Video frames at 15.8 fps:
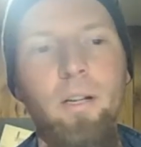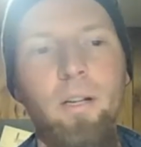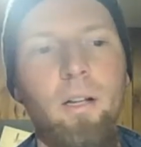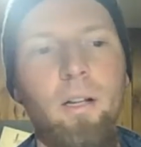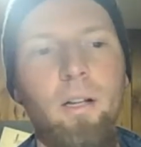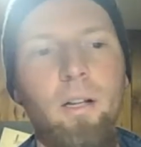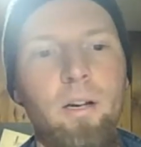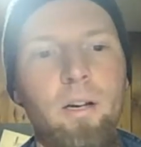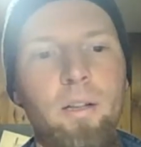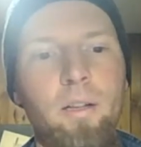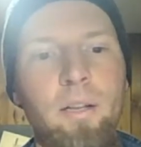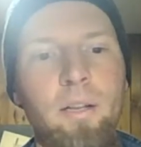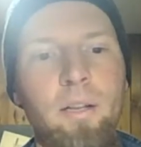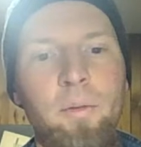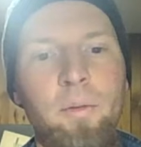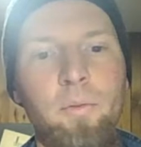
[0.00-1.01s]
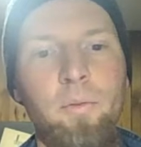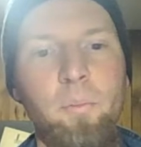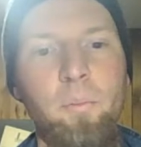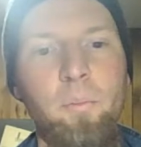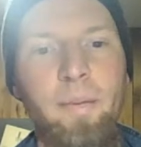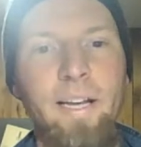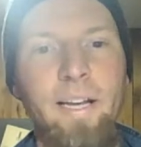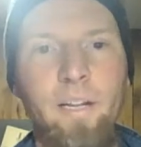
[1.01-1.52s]
that
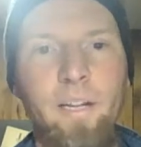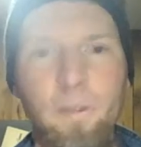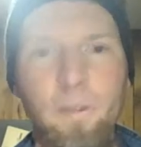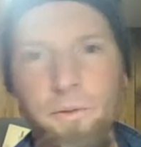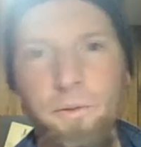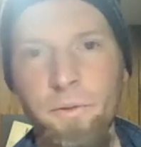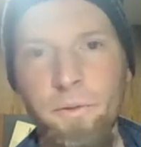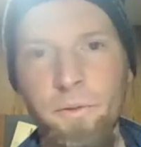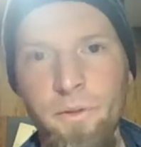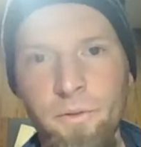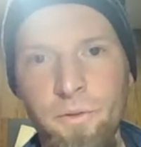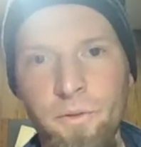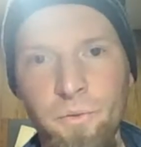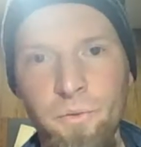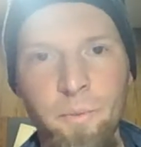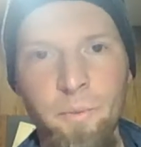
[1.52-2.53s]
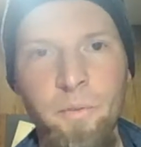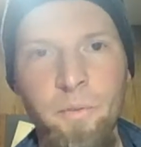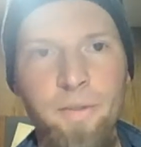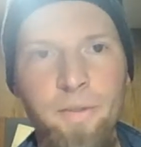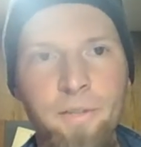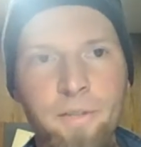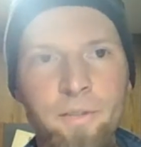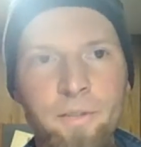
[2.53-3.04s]
began under the Trump
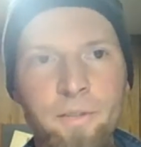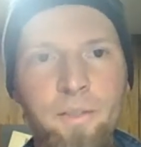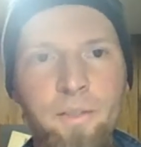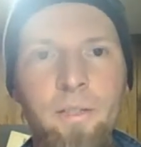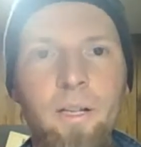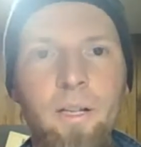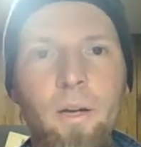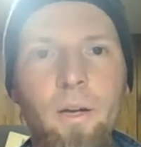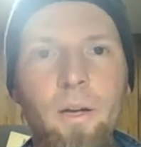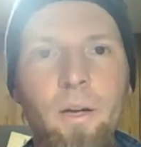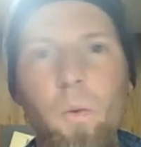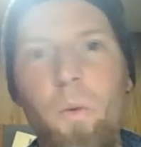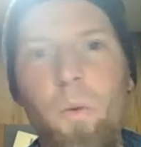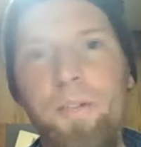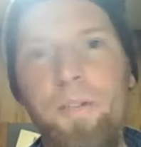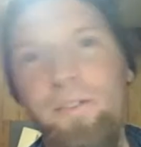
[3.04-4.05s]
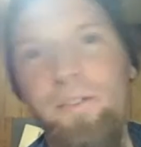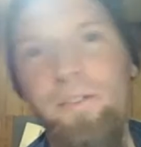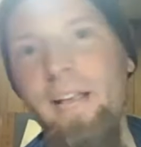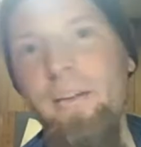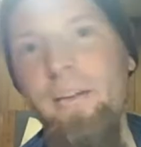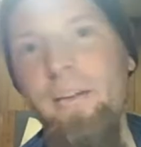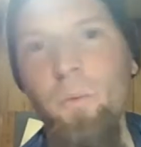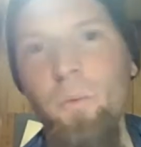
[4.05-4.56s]
presidency. Once
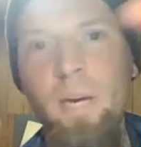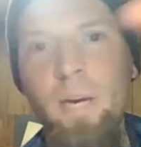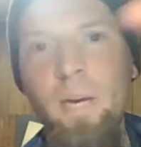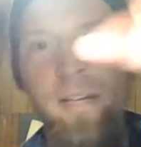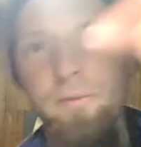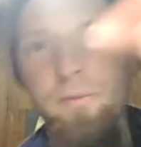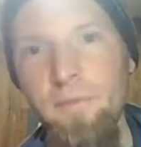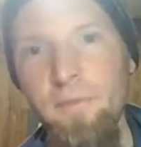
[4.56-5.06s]
that wave